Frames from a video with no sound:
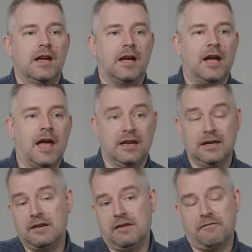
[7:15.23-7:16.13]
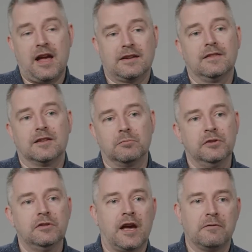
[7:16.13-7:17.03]
Uh, and in, in fact, in this
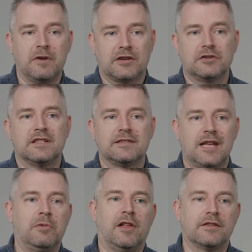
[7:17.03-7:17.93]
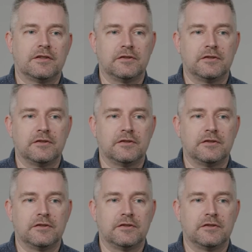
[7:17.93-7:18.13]
blue line, we actually stabilize.